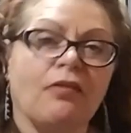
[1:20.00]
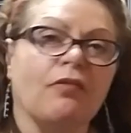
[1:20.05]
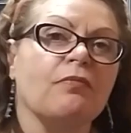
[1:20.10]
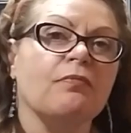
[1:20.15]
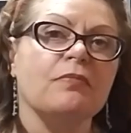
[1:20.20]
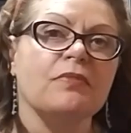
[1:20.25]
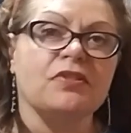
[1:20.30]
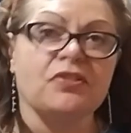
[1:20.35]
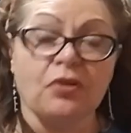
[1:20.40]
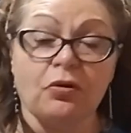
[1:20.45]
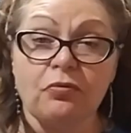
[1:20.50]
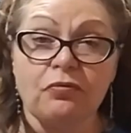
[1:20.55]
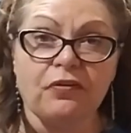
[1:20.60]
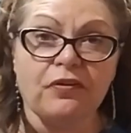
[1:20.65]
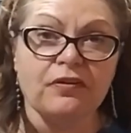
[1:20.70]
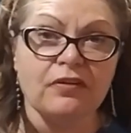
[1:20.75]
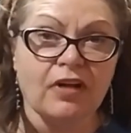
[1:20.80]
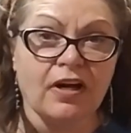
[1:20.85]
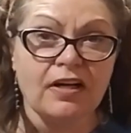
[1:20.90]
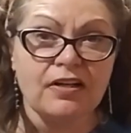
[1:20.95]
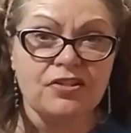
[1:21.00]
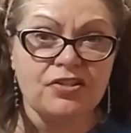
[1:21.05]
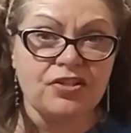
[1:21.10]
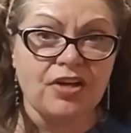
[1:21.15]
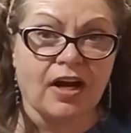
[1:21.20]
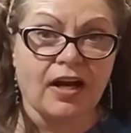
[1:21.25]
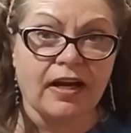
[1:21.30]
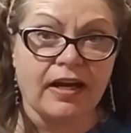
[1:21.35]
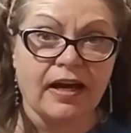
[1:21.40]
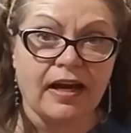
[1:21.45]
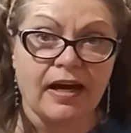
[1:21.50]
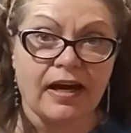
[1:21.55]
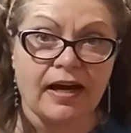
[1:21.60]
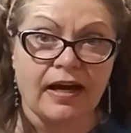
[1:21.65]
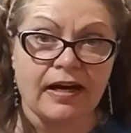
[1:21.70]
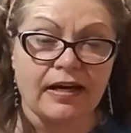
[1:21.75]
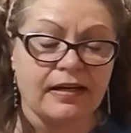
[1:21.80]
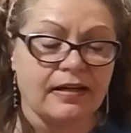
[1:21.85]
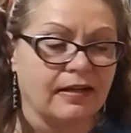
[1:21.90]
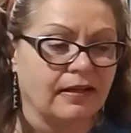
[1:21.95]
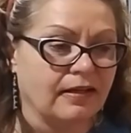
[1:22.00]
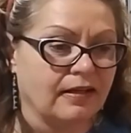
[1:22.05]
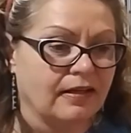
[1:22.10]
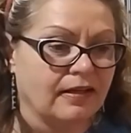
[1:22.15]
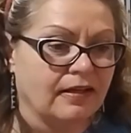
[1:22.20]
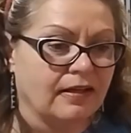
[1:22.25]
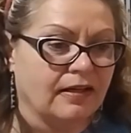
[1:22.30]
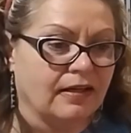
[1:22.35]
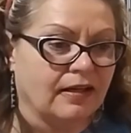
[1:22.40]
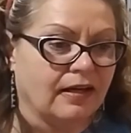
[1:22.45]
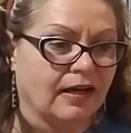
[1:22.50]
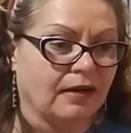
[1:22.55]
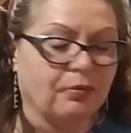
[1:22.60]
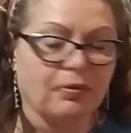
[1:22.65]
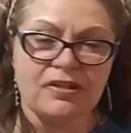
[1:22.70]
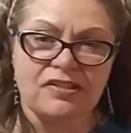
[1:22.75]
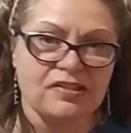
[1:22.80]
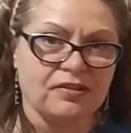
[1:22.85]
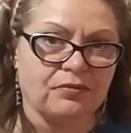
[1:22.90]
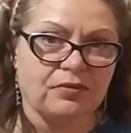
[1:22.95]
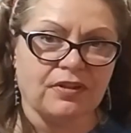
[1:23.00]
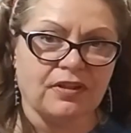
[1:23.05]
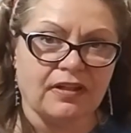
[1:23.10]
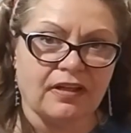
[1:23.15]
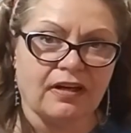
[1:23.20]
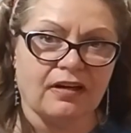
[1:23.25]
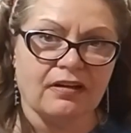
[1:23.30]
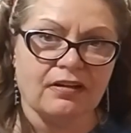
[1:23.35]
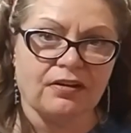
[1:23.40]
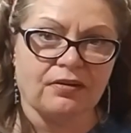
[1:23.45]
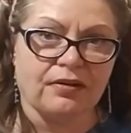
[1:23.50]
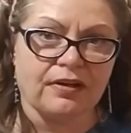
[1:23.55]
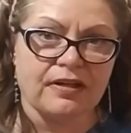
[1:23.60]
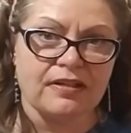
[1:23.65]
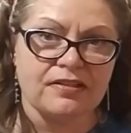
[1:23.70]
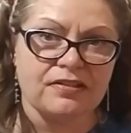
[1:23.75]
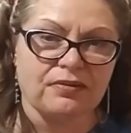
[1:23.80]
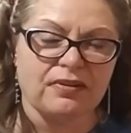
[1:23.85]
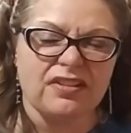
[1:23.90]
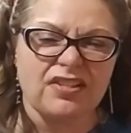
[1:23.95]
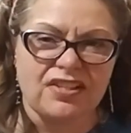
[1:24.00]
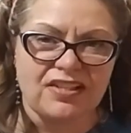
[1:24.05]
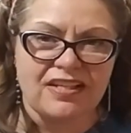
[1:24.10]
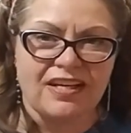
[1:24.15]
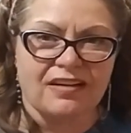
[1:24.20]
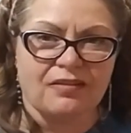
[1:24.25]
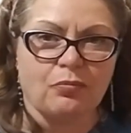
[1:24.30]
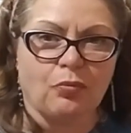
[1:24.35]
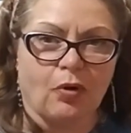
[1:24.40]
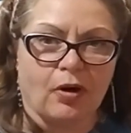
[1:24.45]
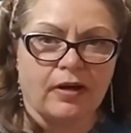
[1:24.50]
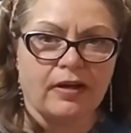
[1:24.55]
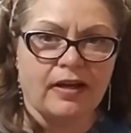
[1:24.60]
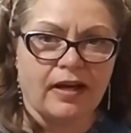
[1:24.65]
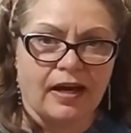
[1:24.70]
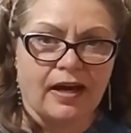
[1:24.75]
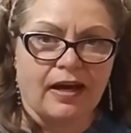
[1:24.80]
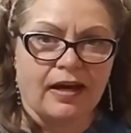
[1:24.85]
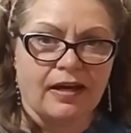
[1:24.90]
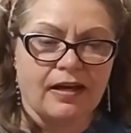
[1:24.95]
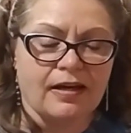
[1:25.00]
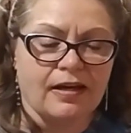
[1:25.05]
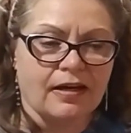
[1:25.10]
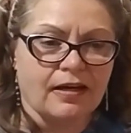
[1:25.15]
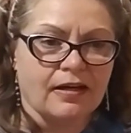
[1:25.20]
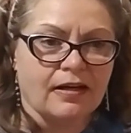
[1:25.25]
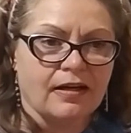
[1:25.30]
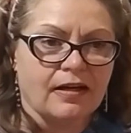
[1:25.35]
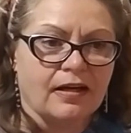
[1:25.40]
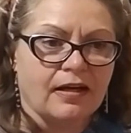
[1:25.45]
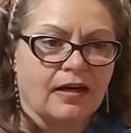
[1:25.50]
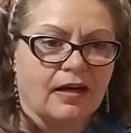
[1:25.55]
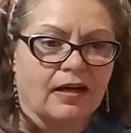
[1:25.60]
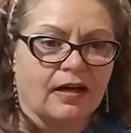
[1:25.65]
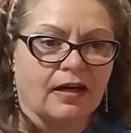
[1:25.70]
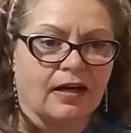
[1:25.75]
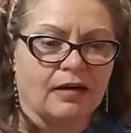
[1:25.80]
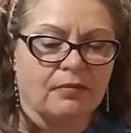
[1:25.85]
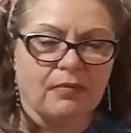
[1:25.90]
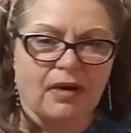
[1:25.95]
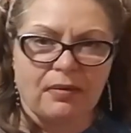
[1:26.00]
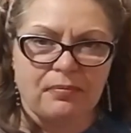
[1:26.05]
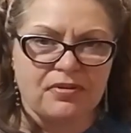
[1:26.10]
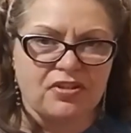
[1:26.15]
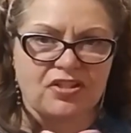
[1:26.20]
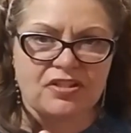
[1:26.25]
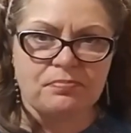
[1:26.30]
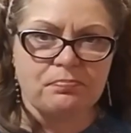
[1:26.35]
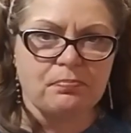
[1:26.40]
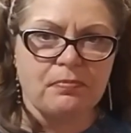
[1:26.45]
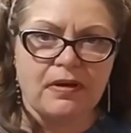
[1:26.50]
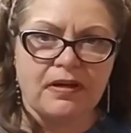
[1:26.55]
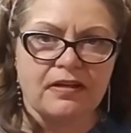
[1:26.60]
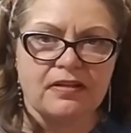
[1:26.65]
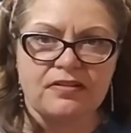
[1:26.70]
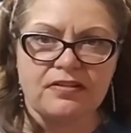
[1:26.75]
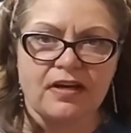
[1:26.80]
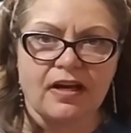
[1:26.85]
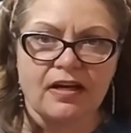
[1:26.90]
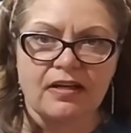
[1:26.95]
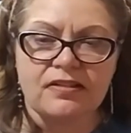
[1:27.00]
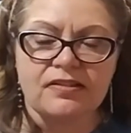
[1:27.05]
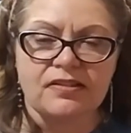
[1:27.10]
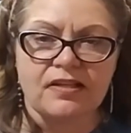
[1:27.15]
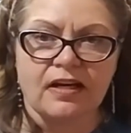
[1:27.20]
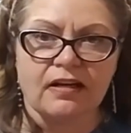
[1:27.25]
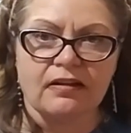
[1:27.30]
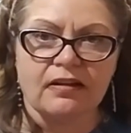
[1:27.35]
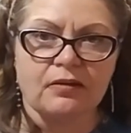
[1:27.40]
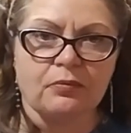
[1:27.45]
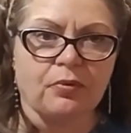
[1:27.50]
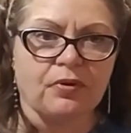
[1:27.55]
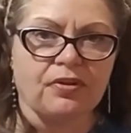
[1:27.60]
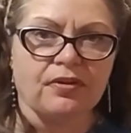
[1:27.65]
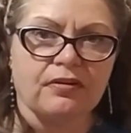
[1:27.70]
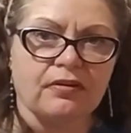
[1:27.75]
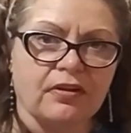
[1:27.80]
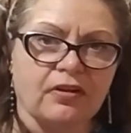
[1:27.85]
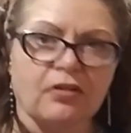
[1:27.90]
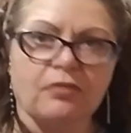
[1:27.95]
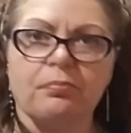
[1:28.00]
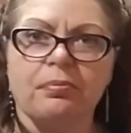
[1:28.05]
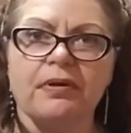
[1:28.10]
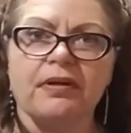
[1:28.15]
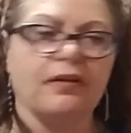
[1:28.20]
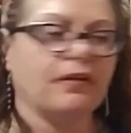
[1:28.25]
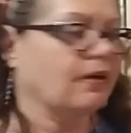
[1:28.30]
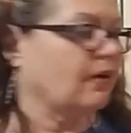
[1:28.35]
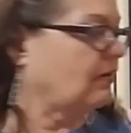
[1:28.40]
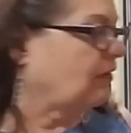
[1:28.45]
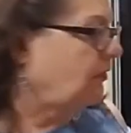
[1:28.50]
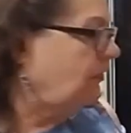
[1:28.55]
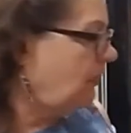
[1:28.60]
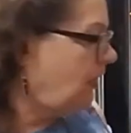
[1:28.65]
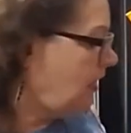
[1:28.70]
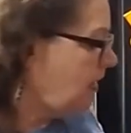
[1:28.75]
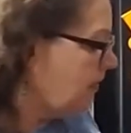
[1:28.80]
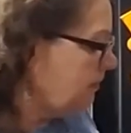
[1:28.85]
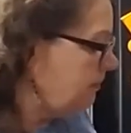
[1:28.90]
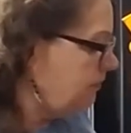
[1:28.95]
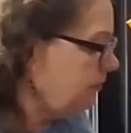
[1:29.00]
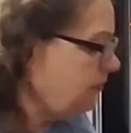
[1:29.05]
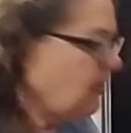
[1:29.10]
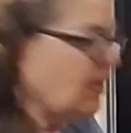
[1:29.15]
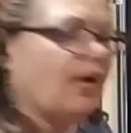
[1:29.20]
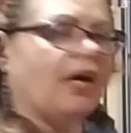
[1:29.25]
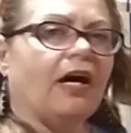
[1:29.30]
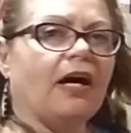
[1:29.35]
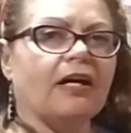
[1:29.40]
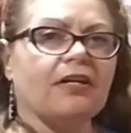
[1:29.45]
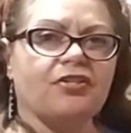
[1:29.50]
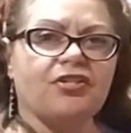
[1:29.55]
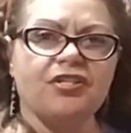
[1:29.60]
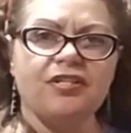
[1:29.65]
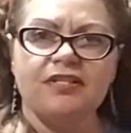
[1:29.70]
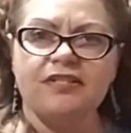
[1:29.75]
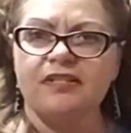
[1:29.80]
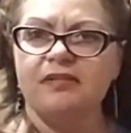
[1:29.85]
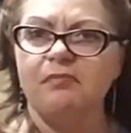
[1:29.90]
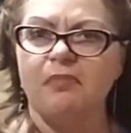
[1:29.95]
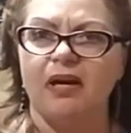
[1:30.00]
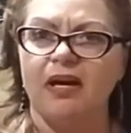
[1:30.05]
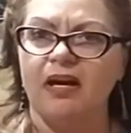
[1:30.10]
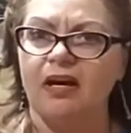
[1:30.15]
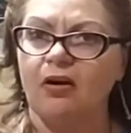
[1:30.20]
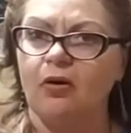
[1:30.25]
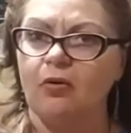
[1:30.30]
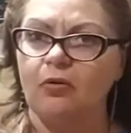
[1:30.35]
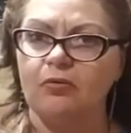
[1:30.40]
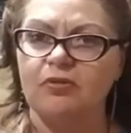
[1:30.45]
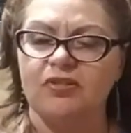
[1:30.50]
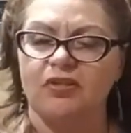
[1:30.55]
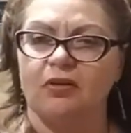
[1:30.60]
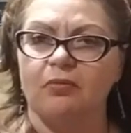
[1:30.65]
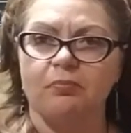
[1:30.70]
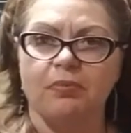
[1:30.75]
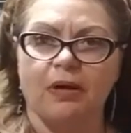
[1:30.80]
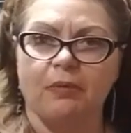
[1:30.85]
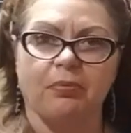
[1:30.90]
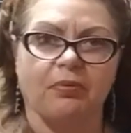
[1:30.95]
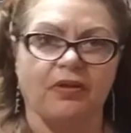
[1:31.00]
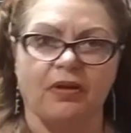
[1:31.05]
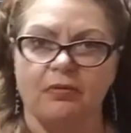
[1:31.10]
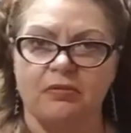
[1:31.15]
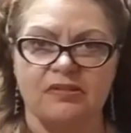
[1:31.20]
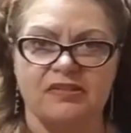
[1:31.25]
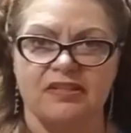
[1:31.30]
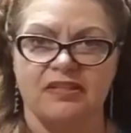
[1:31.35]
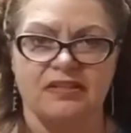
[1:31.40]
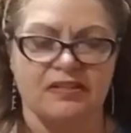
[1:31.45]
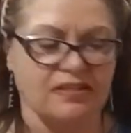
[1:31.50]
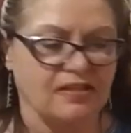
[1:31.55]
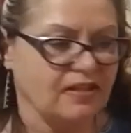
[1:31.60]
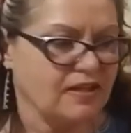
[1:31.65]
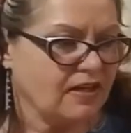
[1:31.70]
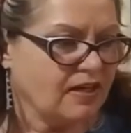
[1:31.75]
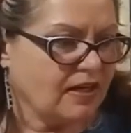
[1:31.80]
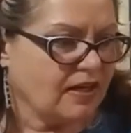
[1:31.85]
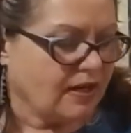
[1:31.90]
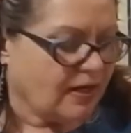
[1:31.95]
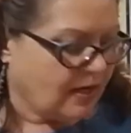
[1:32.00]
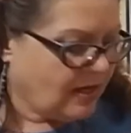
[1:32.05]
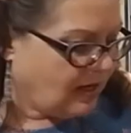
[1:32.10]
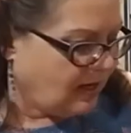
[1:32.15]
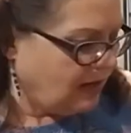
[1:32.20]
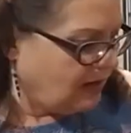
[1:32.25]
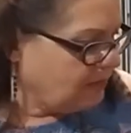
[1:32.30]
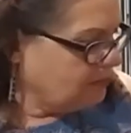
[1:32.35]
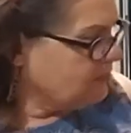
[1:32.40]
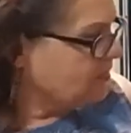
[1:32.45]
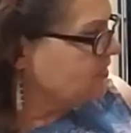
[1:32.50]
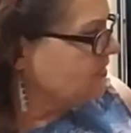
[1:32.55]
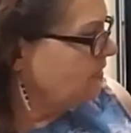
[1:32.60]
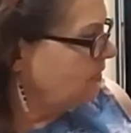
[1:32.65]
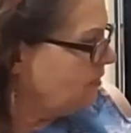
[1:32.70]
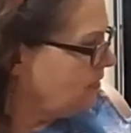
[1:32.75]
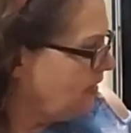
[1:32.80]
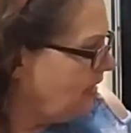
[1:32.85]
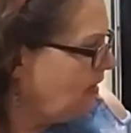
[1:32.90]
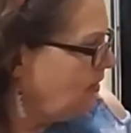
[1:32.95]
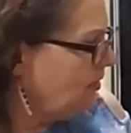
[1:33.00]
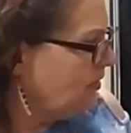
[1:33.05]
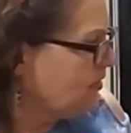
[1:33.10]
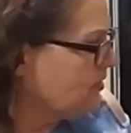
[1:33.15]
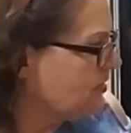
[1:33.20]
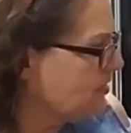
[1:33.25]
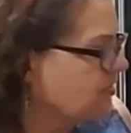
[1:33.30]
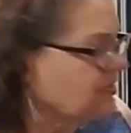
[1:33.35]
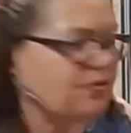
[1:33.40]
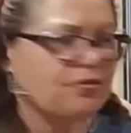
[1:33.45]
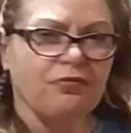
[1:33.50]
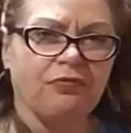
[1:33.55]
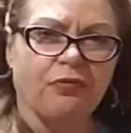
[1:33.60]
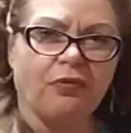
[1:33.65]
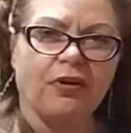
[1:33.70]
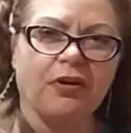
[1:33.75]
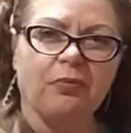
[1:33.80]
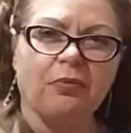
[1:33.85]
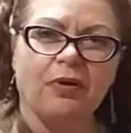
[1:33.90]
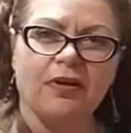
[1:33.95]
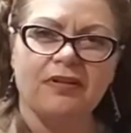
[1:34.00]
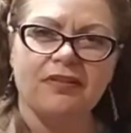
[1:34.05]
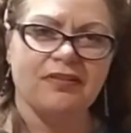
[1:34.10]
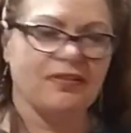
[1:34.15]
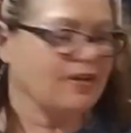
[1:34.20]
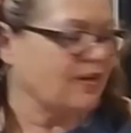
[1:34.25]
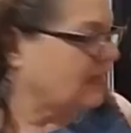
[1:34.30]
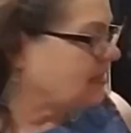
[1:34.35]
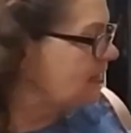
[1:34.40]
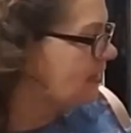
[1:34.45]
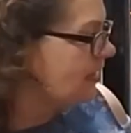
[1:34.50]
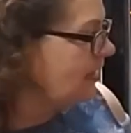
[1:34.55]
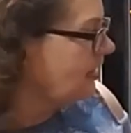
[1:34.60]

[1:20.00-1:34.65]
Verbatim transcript: so for lunch I had I wasn't really hungry, so I just had one egg um, I just made it to egg salad with a little bit of um, a cheese and mayo, salt and pepper. That was it. Um, so now it's 2.41 and